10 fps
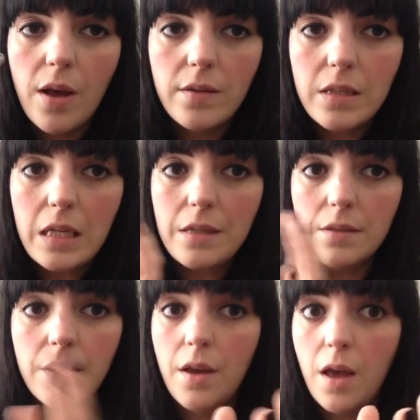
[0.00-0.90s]

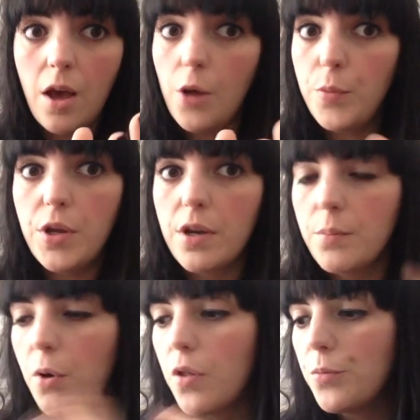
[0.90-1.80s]
SDs, you
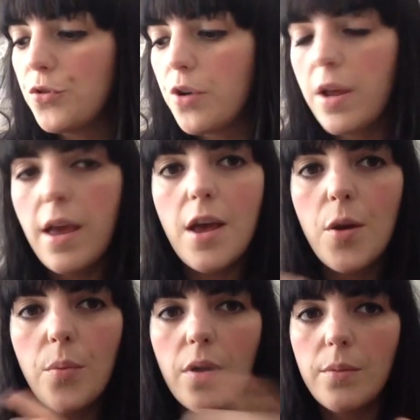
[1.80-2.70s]
can put them straight
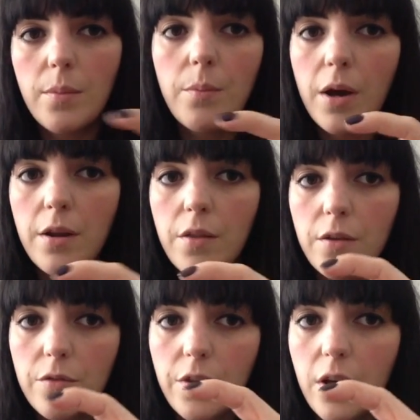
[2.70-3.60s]
in, but mine are
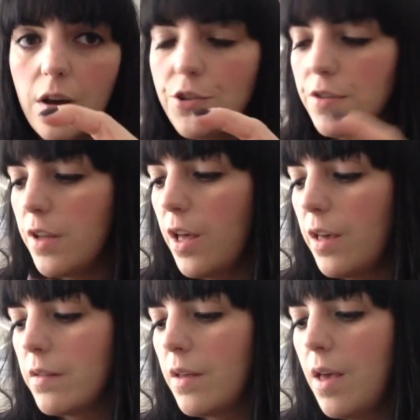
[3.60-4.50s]
the larger
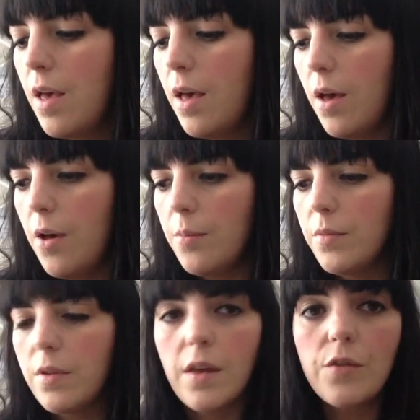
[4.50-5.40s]
size.
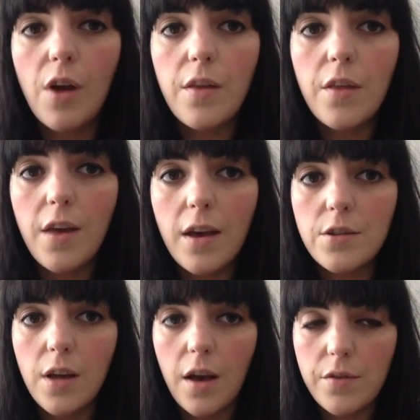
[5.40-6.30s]
So that's great that they
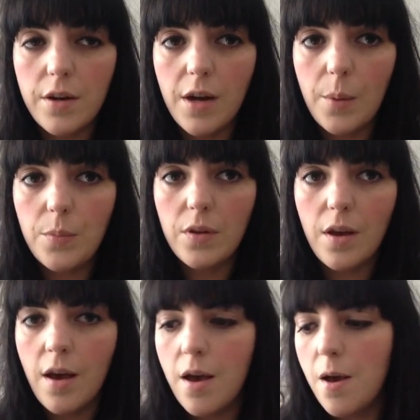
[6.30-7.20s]
actually have an
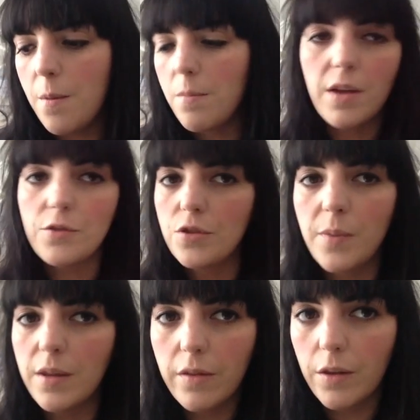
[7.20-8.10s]
adapter. That
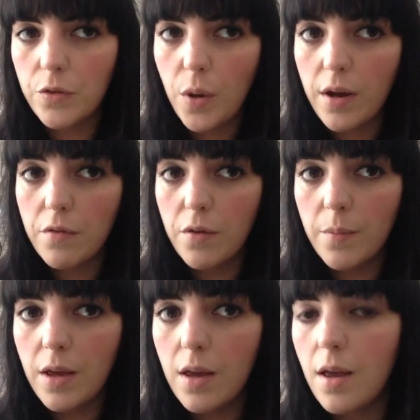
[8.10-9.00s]
just makes things quicker for
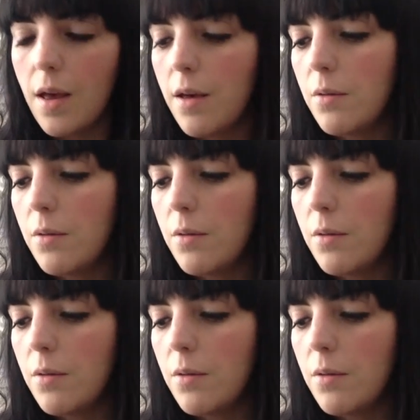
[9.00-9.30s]
me.